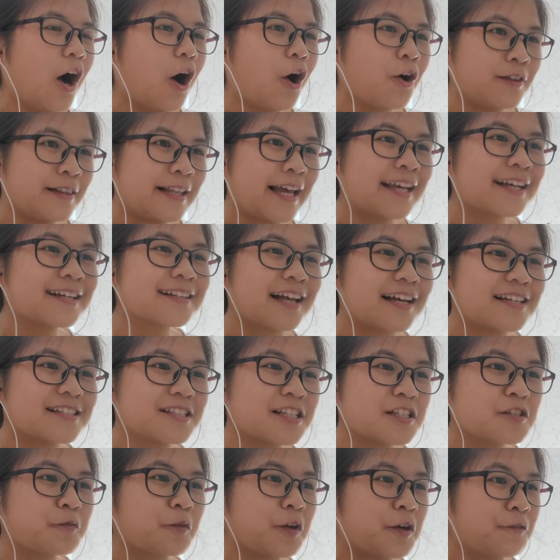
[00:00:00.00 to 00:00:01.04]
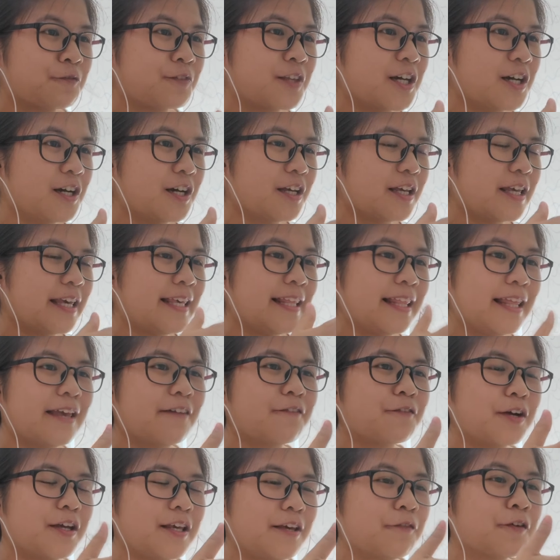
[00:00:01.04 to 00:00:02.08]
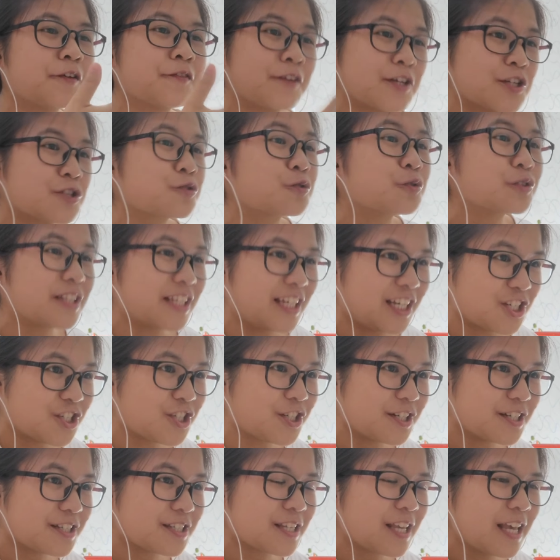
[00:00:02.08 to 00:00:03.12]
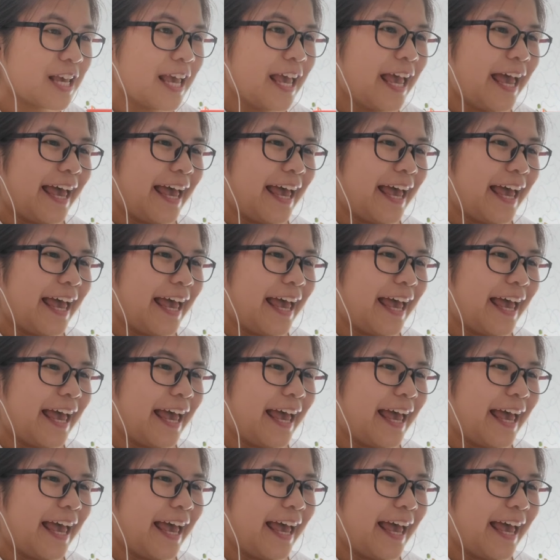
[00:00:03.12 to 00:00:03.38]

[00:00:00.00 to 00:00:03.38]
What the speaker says: online classes with the school teachers,